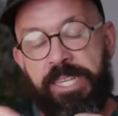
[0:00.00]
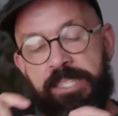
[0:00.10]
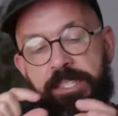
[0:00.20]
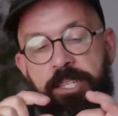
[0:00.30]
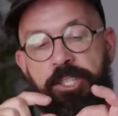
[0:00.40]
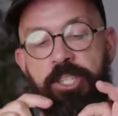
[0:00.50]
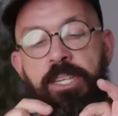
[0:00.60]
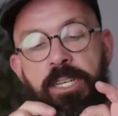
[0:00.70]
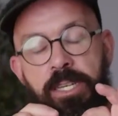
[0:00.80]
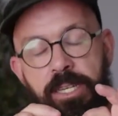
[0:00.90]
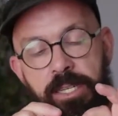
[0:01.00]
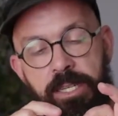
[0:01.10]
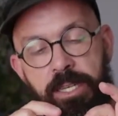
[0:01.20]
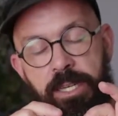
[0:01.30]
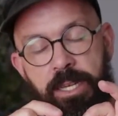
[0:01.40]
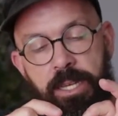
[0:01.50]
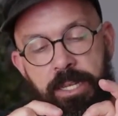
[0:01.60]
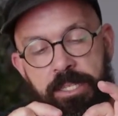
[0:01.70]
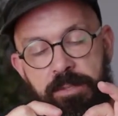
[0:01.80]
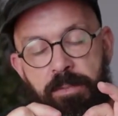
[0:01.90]
it's such a
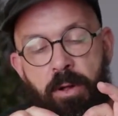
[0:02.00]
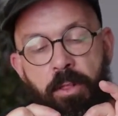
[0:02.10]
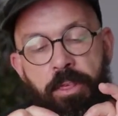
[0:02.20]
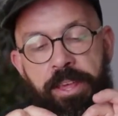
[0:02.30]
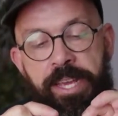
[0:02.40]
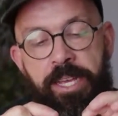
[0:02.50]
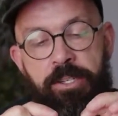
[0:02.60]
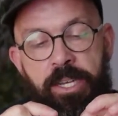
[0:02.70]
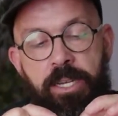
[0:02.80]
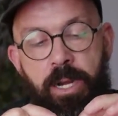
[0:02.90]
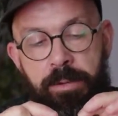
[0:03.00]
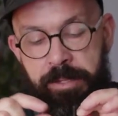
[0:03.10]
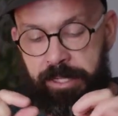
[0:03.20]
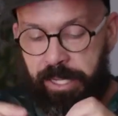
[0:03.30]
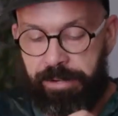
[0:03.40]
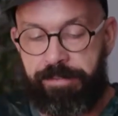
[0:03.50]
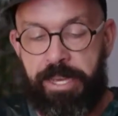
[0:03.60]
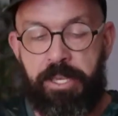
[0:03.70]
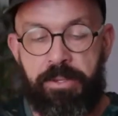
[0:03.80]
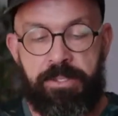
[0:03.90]
small thing on the carbon that if I
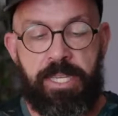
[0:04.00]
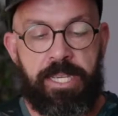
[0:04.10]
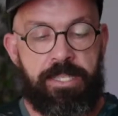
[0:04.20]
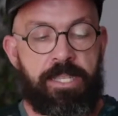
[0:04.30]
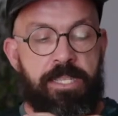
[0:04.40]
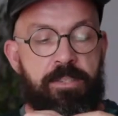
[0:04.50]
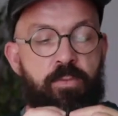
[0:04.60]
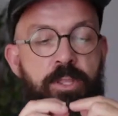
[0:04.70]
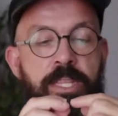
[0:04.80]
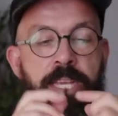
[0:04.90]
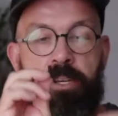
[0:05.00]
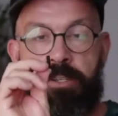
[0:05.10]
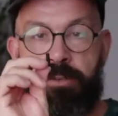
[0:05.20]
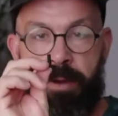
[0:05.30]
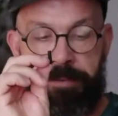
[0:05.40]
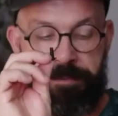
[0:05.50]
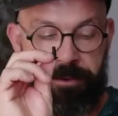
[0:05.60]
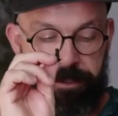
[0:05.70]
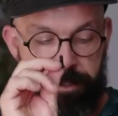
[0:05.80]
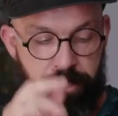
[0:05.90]
use these would dig onto my
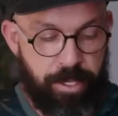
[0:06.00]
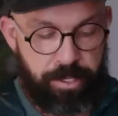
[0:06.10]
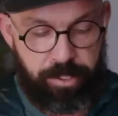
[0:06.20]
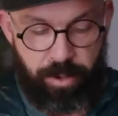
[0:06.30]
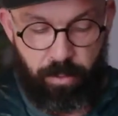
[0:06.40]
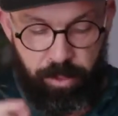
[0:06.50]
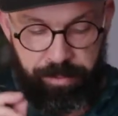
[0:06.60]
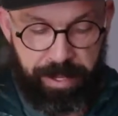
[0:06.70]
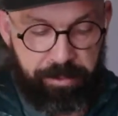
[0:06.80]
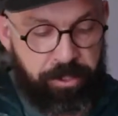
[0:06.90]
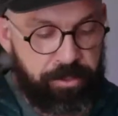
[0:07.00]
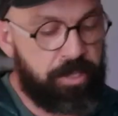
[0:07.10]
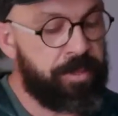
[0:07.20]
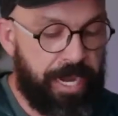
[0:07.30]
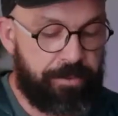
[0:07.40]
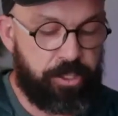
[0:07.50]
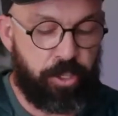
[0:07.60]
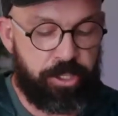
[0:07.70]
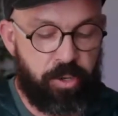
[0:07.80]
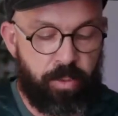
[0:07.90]
foot. So I won't be able to use this, but I have
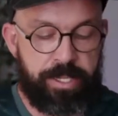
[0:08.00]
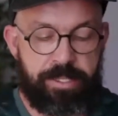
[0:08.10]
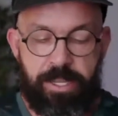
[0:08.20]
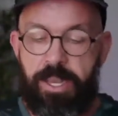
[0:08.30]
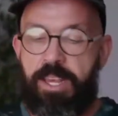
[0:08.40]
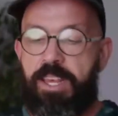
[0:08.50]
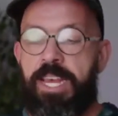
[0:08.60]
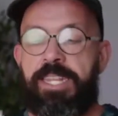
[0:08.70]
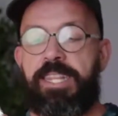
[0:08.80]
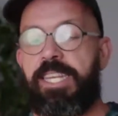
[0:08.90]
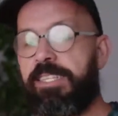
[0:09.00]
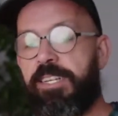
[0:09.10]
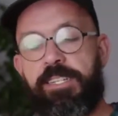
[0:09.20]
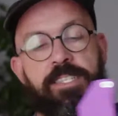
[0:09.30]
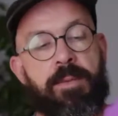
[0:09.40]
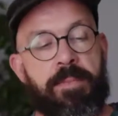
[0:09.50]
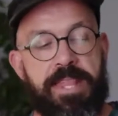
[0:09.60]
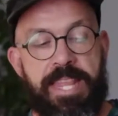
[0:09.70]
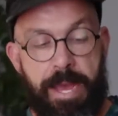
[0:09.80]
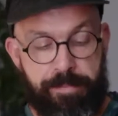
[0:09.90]
shorter ones. And these are some
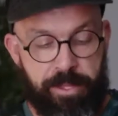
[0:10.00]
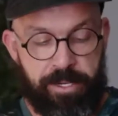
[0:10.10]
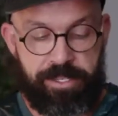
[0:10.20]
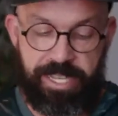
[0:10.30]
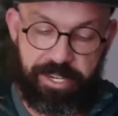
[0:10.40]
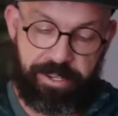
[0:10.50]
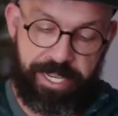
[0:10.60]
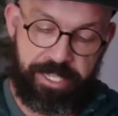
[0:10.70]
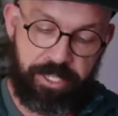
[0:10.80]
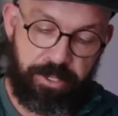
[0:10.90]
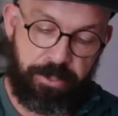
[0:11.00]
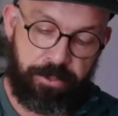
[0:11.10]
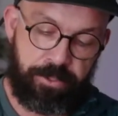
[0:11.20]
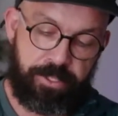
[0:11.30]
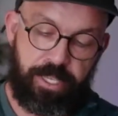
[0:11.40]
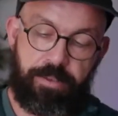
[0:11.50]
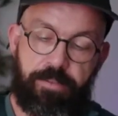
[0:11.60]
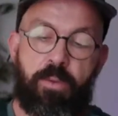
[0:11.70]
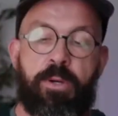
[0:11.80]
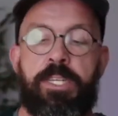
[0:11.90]
adapters that you can use
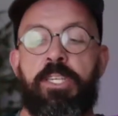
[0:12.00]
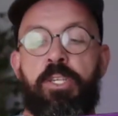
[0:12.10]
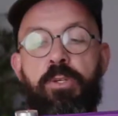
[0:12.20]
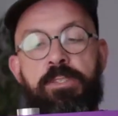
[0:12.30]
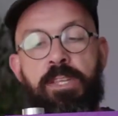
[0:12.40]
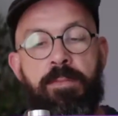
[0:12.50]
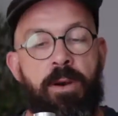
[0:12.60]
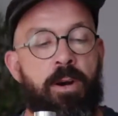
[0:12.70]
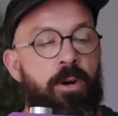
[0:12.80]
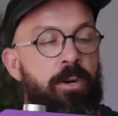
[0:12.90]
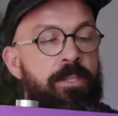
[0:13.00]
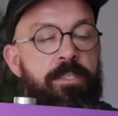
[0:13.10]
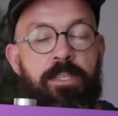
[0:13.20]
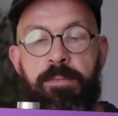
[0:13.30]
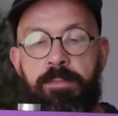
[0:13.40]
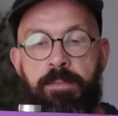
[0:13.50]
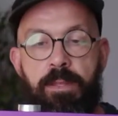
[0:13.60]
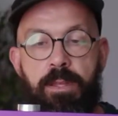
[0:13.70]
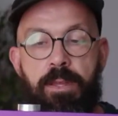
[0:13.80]
if you want to use them on some